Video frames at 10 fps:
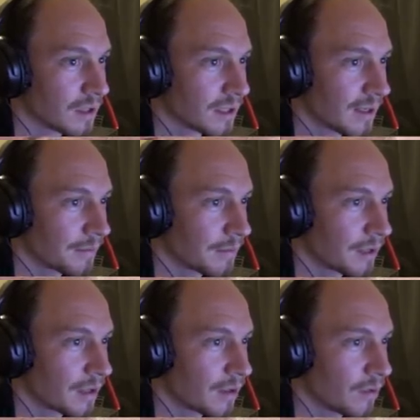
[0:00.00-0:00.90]
Now,
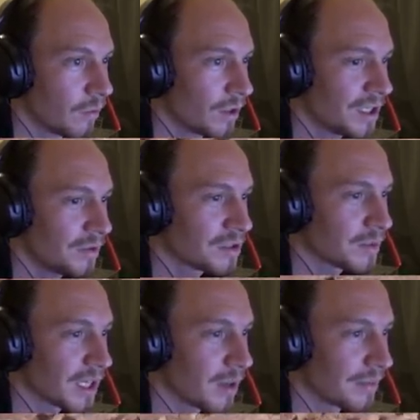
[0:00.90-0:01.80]
what are you
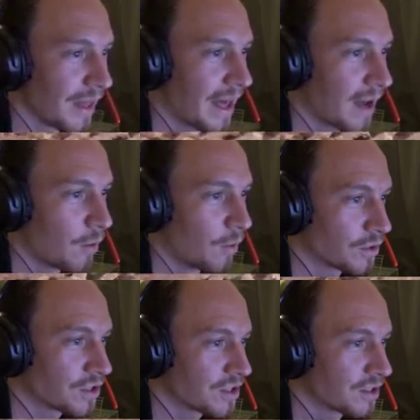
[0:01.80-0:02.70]
doing up there,
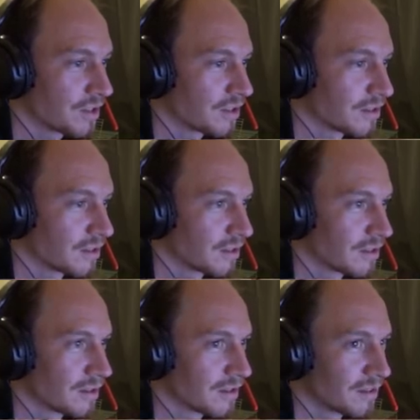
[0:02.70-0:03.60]
horse?
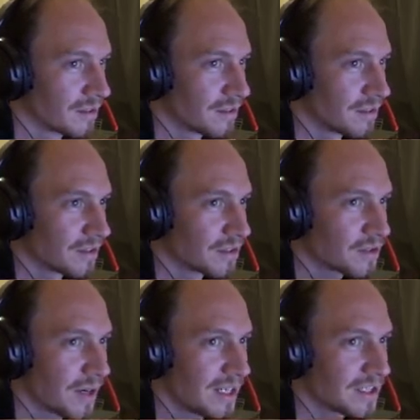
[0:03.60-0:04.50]

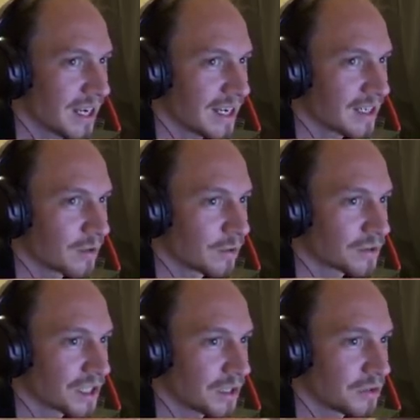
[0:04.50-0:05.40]
Strange alien
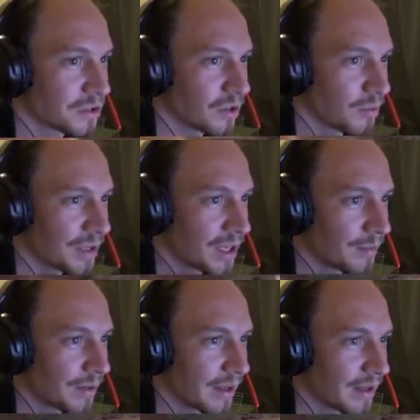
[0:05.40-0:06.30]
horsey, you should not be up
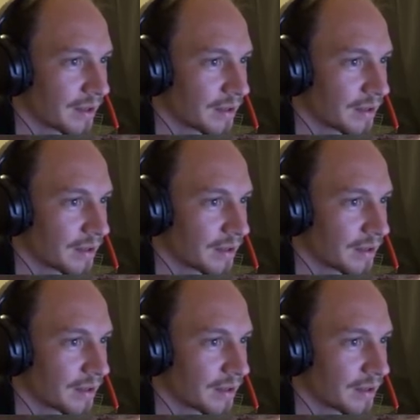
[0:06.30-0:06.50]
there.